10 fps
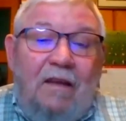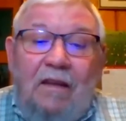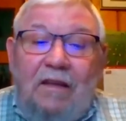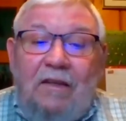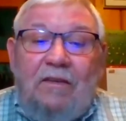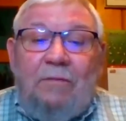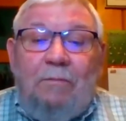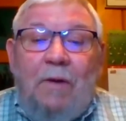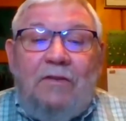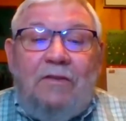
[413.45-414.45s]
like you just
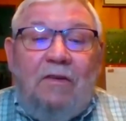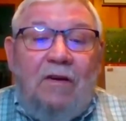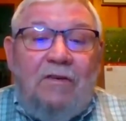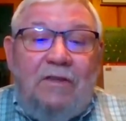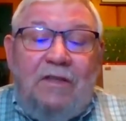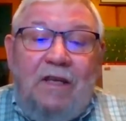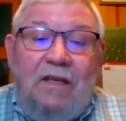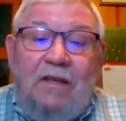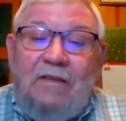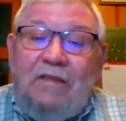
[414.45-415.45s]
mentioned,
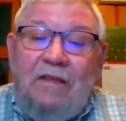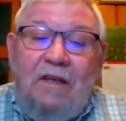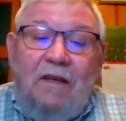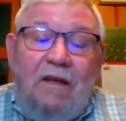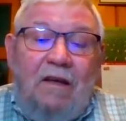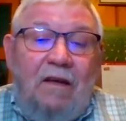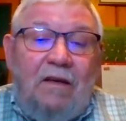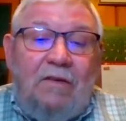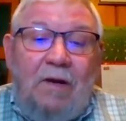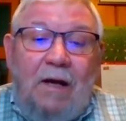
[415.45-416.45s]
Argentina's
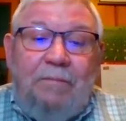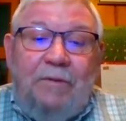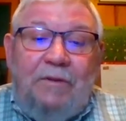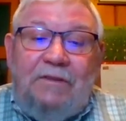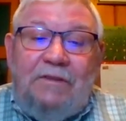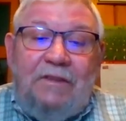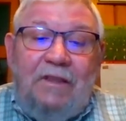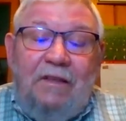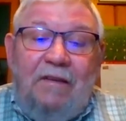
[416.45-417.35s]
crop is.